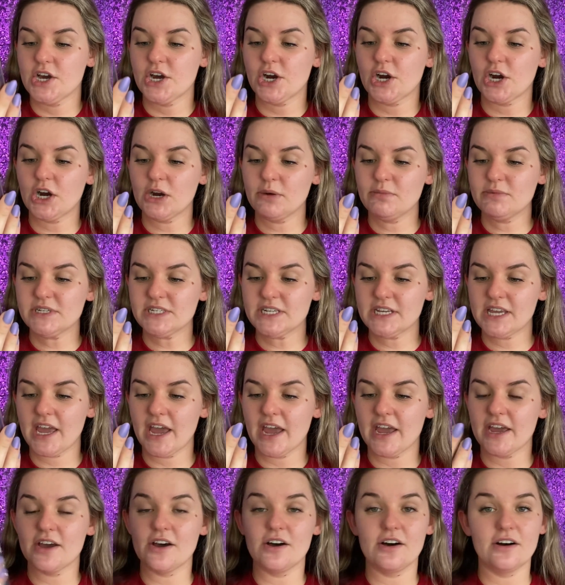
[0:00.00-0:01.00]
Urban
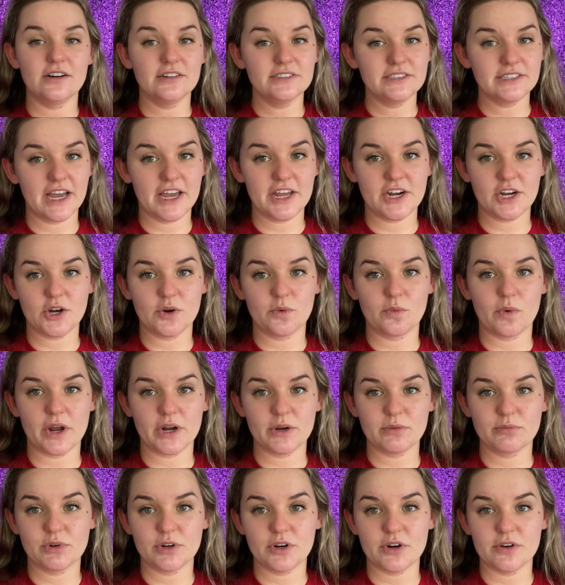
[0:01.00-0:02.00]
Decay All Nighter
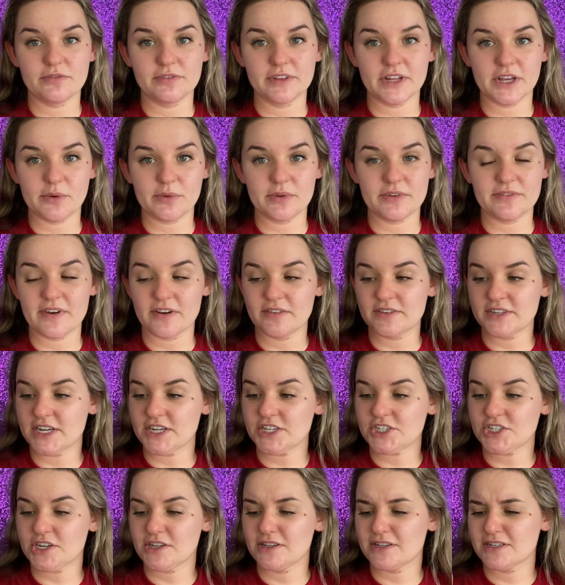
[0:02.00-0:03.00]
Waterproof Liquid
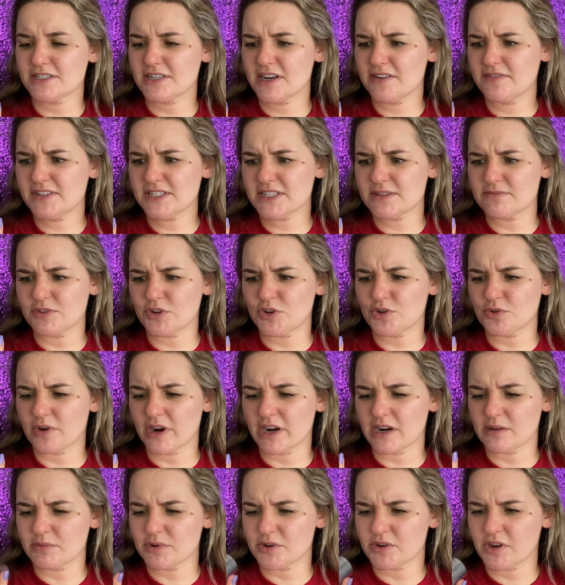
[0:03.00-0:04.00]
Foundation. This stuff is
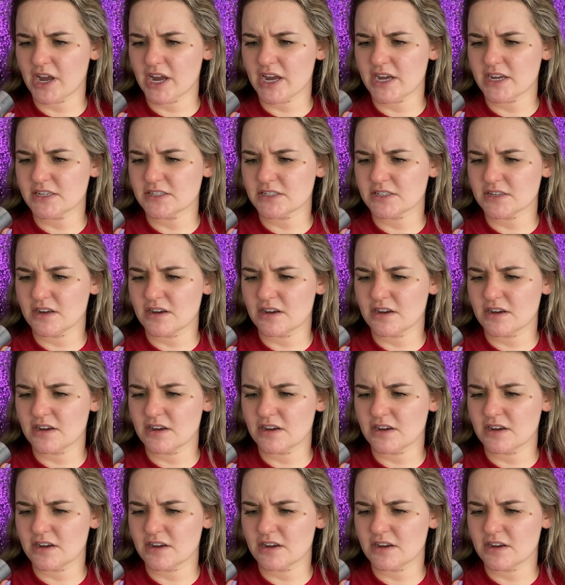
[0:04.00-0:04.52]
incredible, guys.